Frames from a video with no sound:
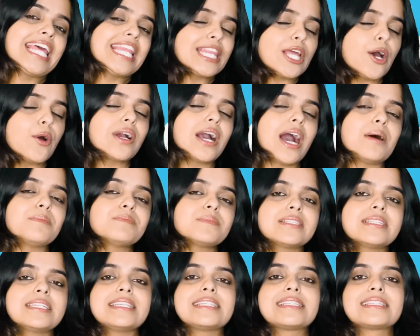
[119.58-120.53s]
Now
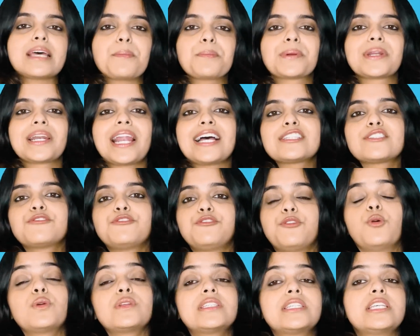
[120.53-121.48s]
comes the subclass
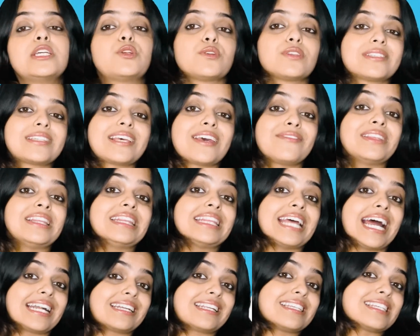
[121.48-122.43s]
407,
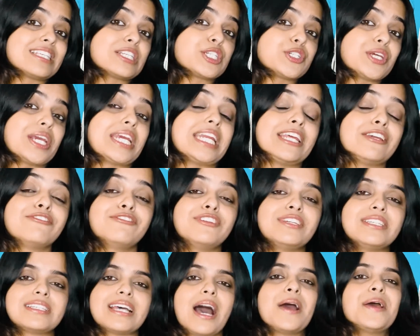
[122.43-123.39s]
that is training
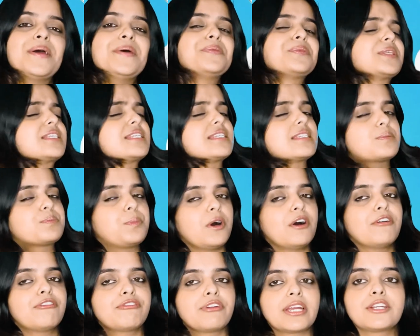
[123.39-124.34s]
visa. This is
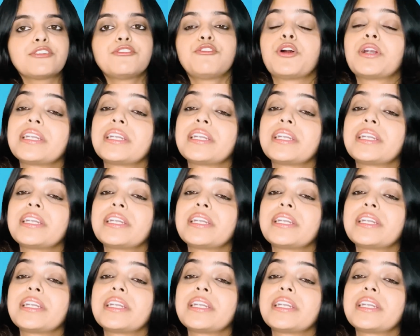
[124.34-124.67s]
perfect for